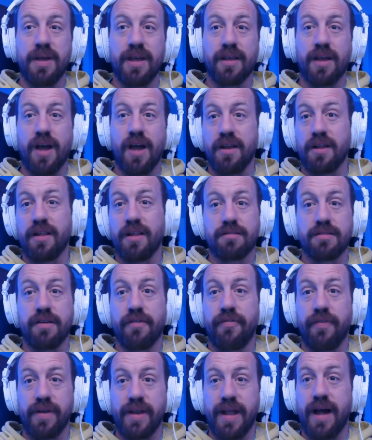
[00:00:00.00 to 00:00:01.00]
being kind of like the
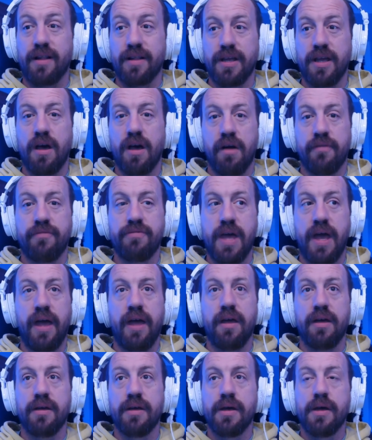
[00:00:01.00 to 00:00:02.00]
finale of
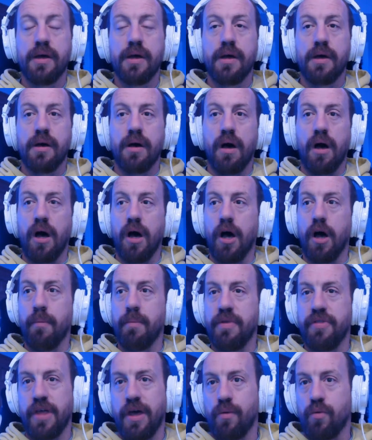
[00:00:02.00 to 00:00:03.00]
that.
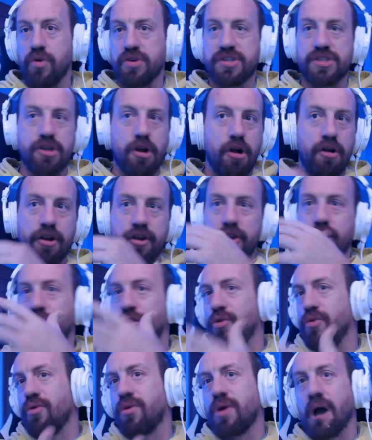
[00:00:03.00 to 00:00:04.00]
Um, and then we'll start a
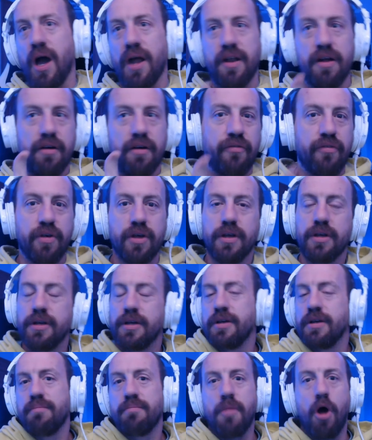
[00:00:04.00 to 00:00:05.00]
new kind of
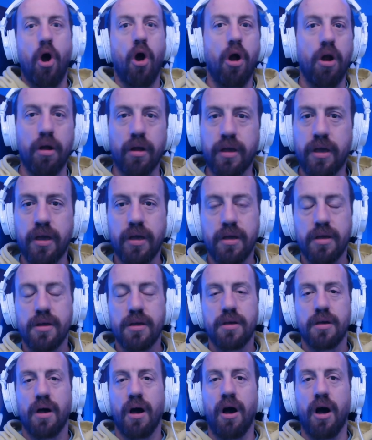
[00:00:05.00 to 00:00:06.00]
arc
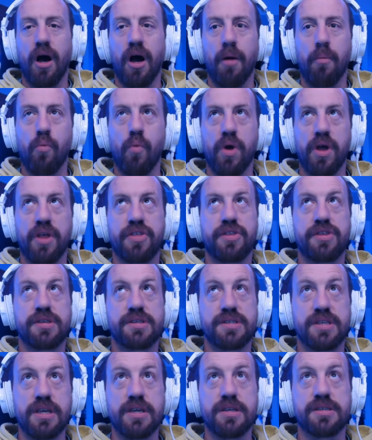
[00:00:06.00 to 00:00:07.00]
um, with
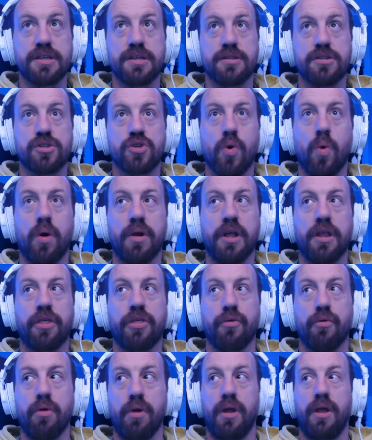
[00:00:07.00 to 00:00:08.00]
season
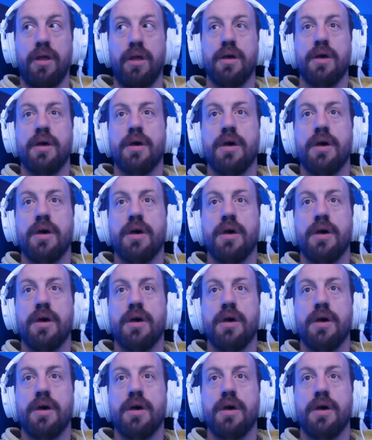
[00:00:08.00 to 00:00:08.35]
23.